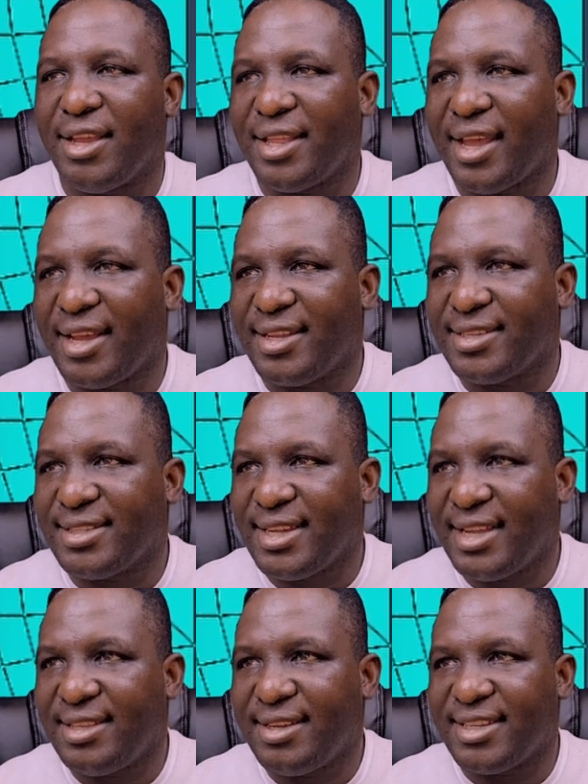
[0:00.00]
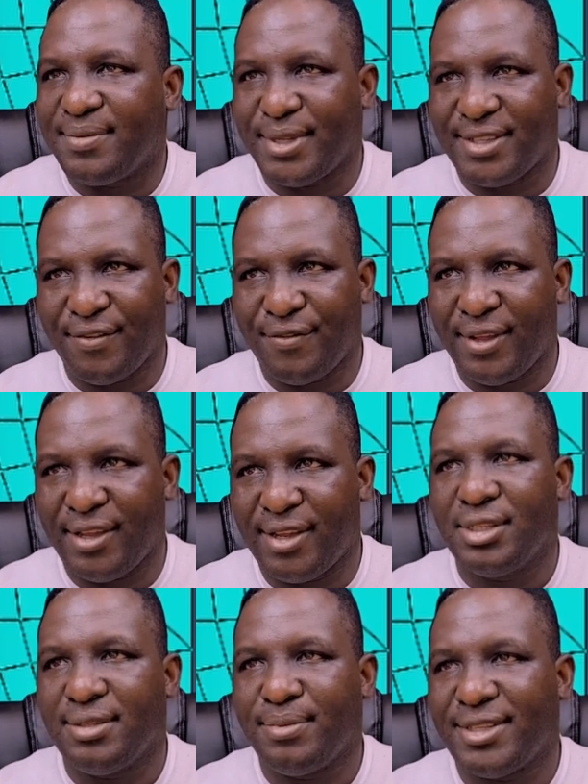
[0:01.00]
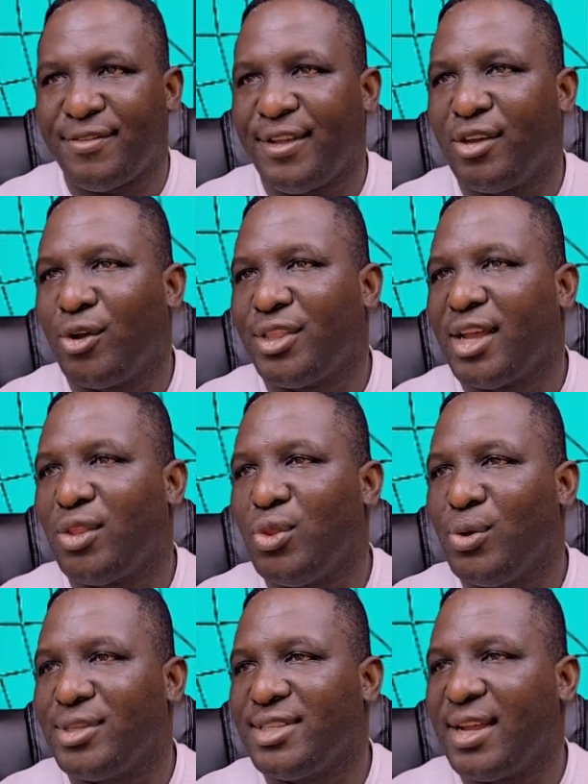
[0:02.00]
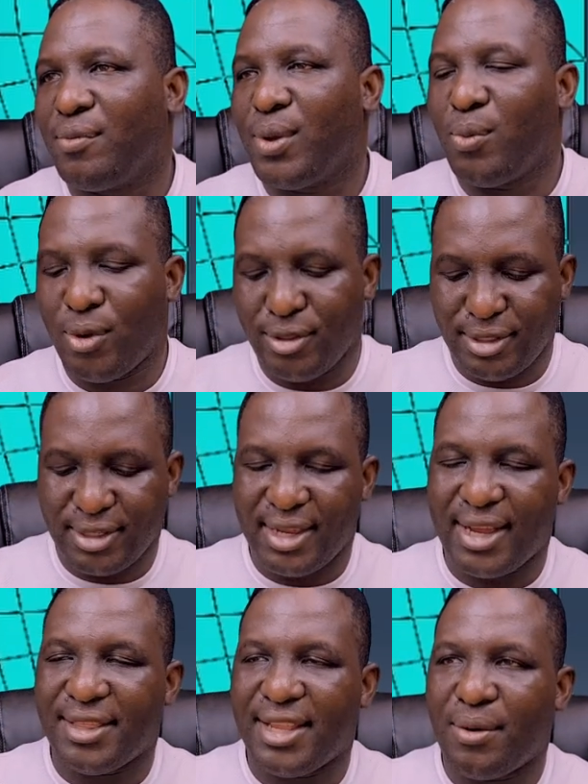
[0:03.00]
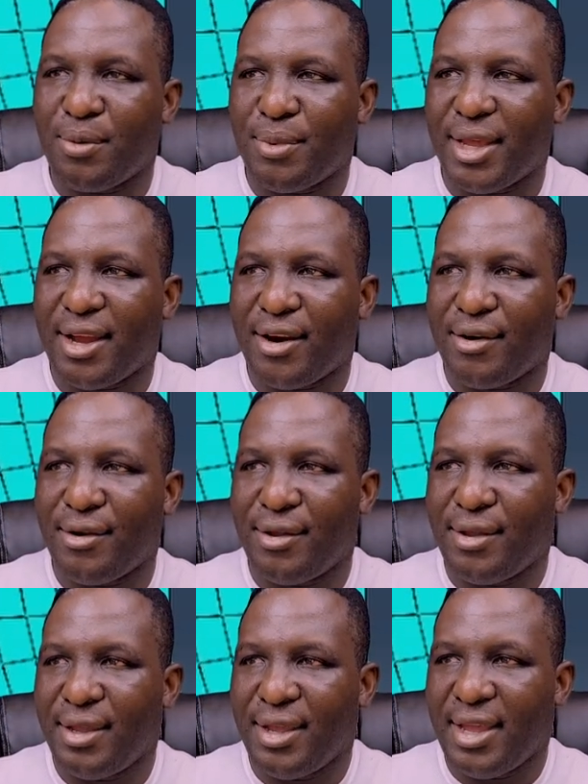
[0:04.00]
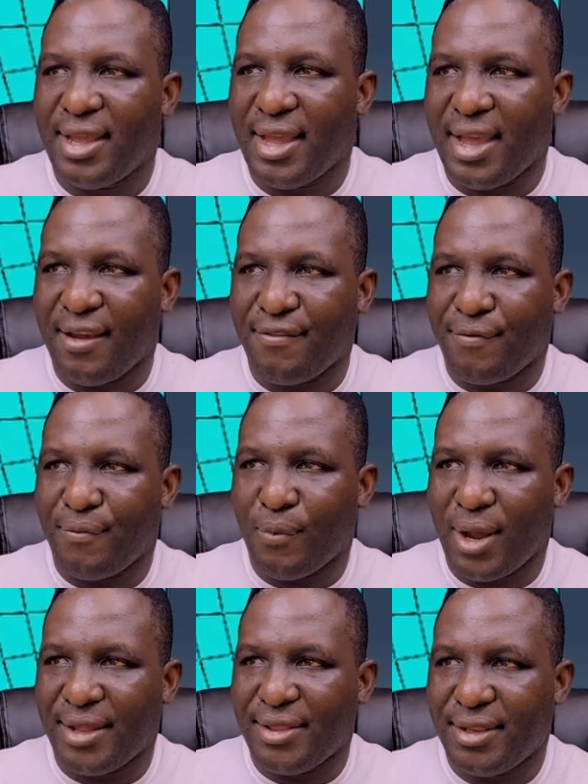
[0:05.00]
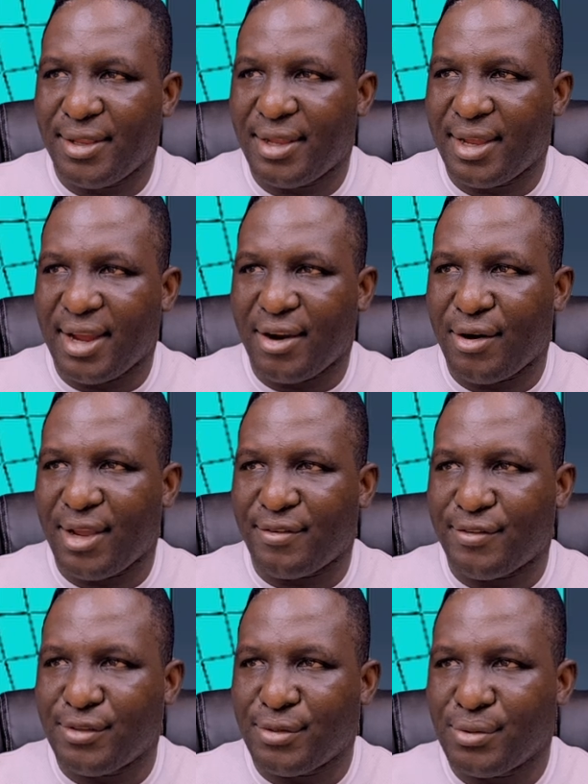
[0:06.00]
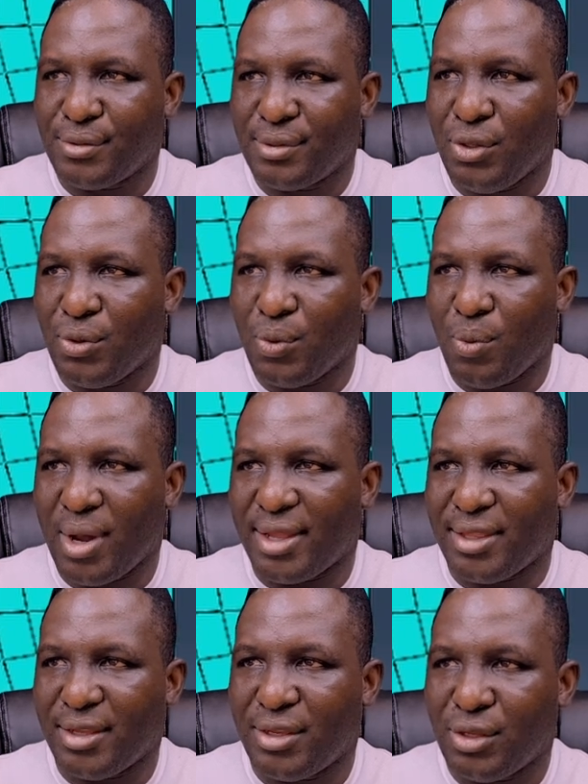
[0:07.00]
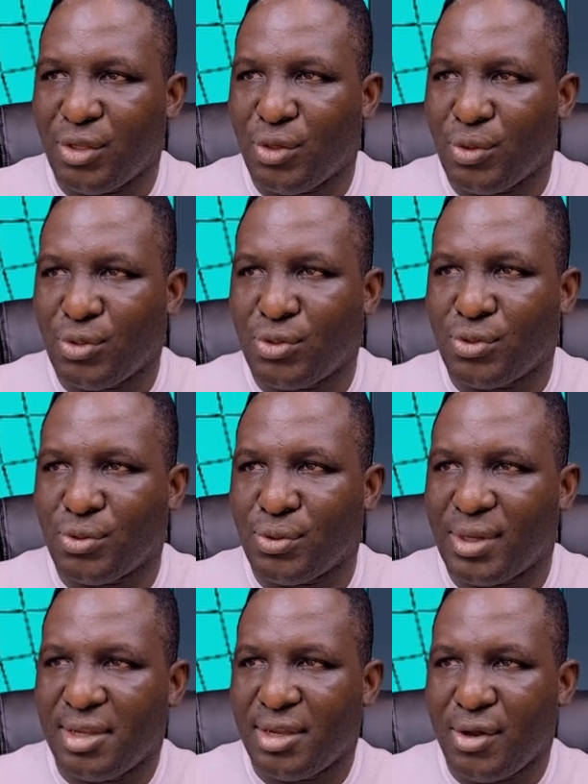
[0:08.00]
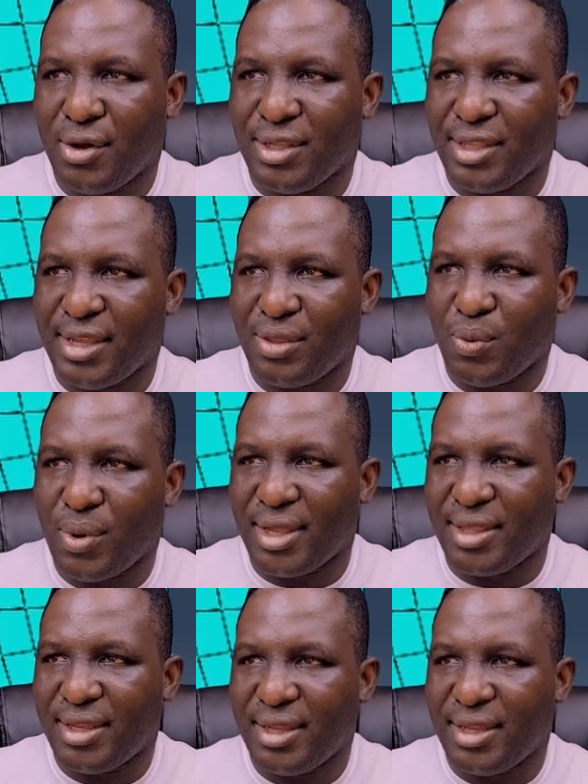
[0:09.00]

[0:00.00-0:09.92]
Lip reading: then I can set a specific corner nodes that we want, and that will be our F1, our F2, U1, U2, coordinate 1,